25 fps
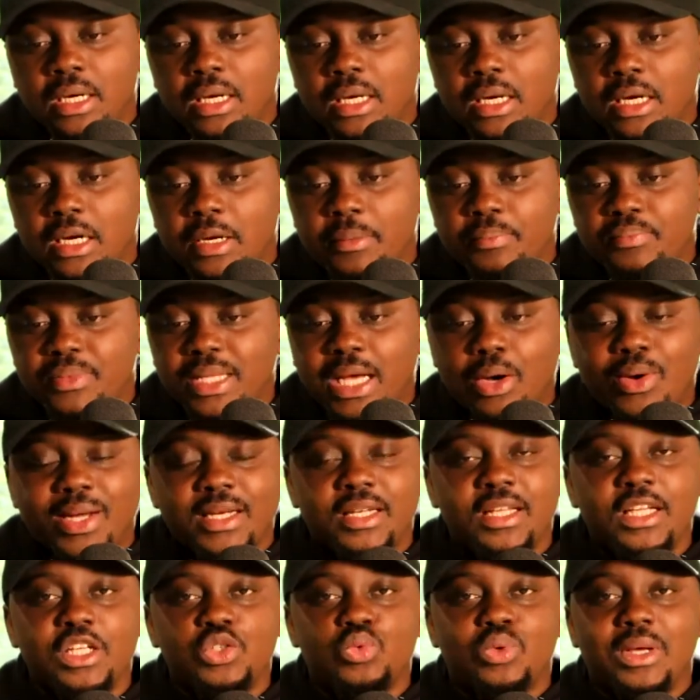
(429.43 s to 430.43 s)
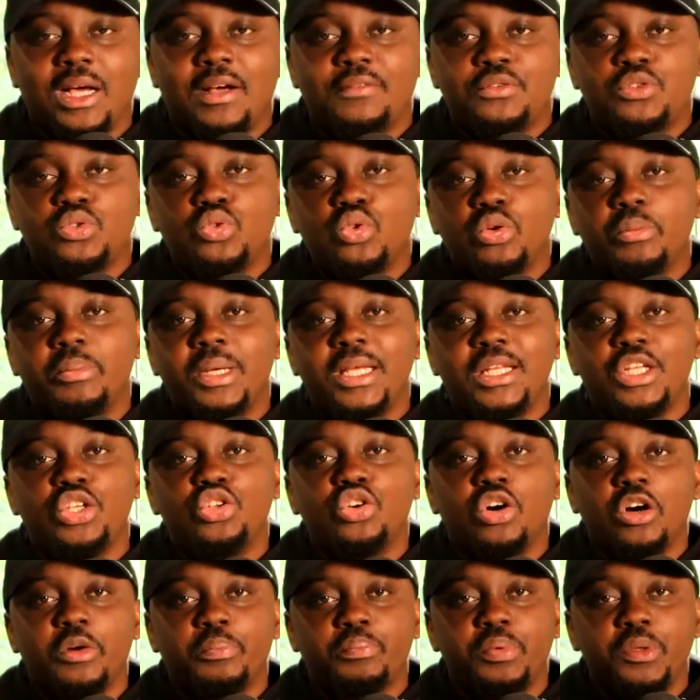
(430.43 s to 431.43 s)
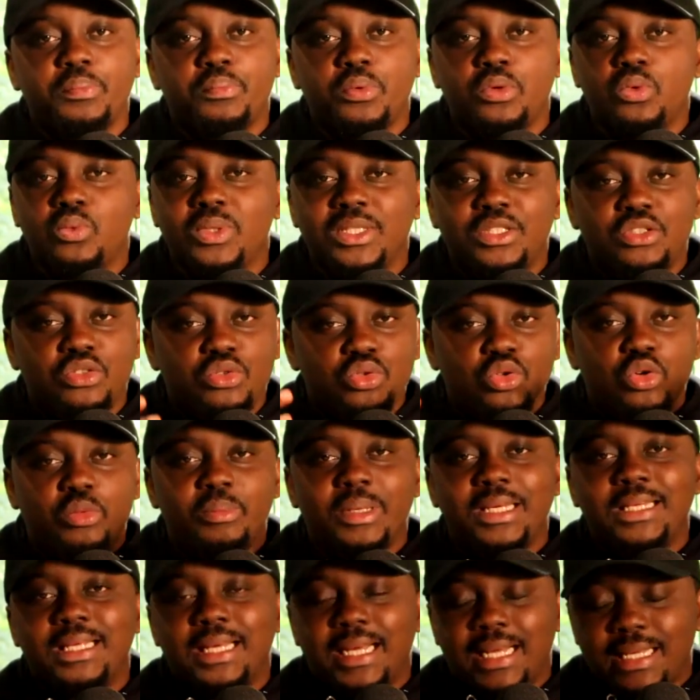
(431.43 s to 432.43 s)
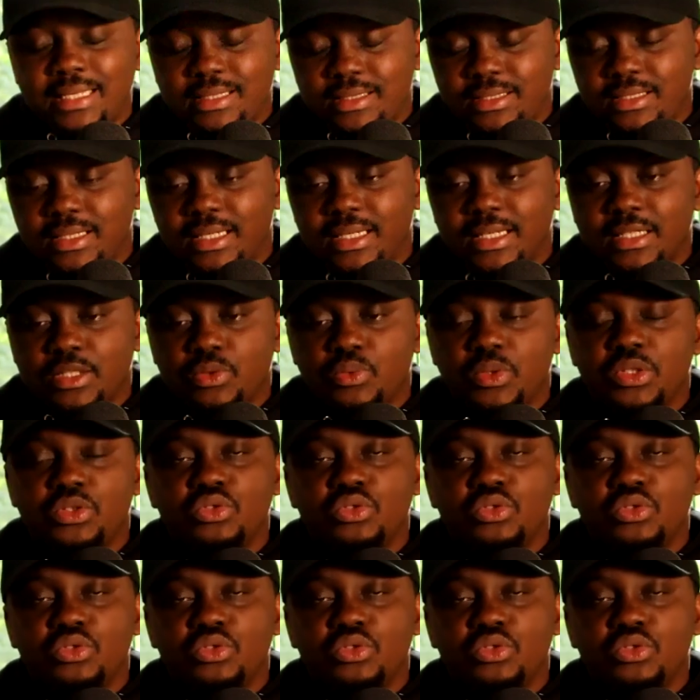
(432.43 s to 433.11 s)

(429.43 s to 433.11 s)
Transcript: Nowadays, we have so many young people with so many ideas,